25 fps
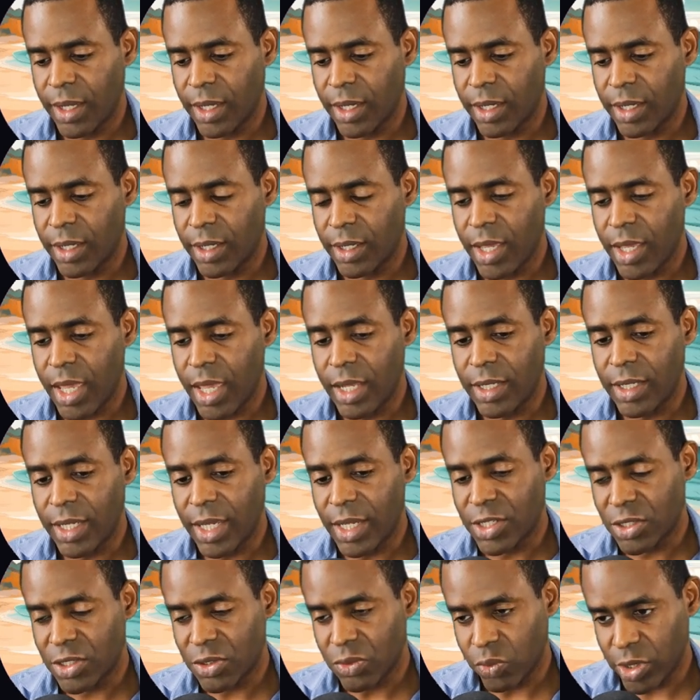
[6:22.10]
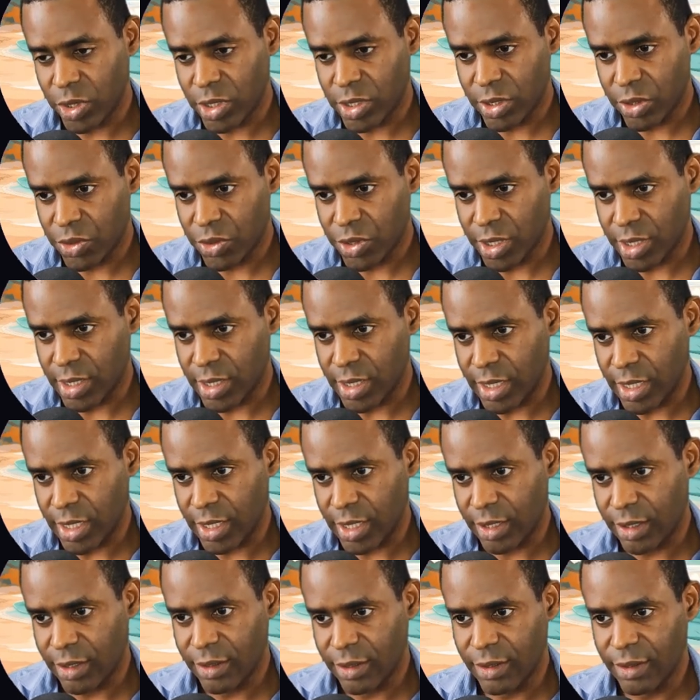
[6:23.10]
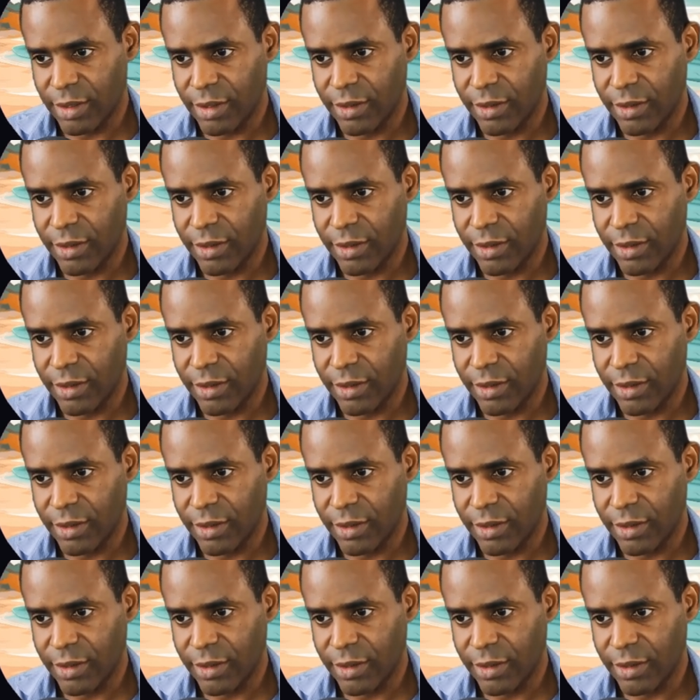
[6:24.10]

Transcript: Uh, and yes, research is needed.